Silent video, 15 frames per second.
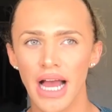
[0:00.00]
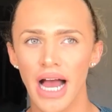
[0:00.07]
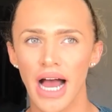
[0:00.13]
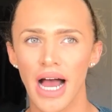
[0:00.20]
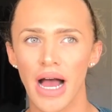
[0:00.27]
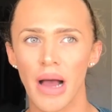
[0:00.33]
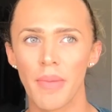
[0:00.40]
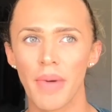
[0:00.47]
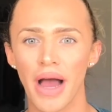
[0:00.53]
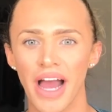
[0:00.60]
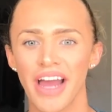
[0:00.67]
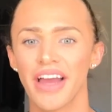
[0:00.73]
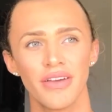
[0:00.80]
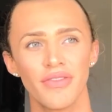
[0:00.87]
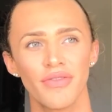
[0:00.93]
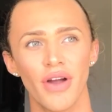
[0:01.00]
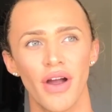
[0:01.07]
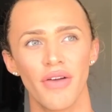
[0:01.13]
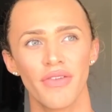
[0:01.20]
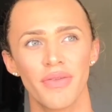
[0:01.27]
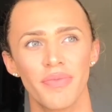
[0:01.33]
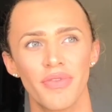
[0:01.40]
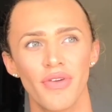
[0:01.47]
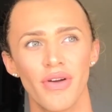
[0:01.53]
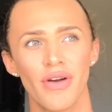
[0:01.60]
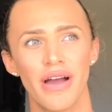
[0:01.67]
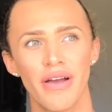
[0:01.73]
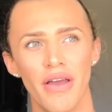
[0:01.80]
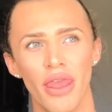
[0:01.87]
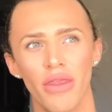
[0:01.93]
I drove through
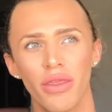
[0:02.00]
it.